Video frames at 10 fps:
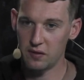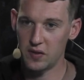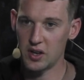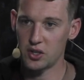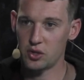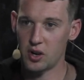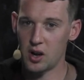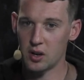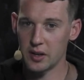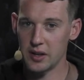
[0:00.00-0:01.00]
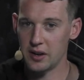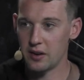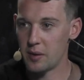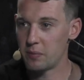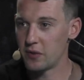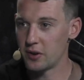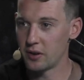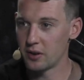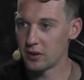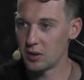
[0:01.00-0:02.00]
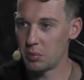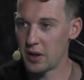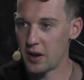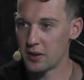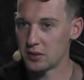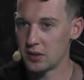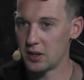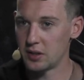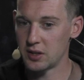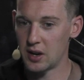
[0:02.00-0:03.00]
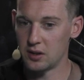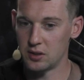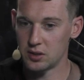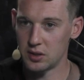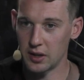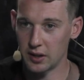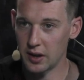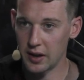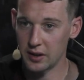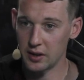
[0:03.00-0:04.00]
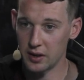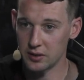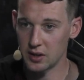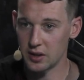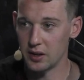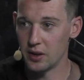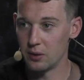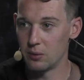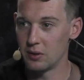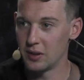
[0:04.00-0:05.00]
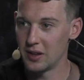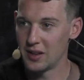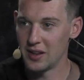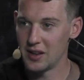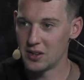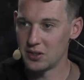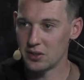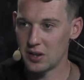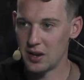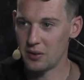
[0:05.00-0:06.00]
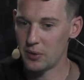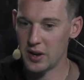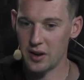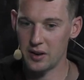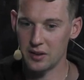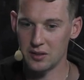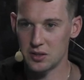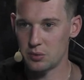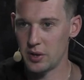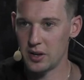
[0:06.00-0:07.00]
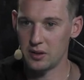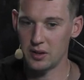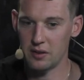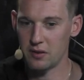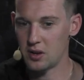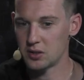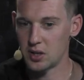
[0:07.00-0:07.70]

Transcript: finish strong and gear up for the playoffs, and then it's kind of just like, hey, you guys got to go. So it's kind of weird, and just weird even all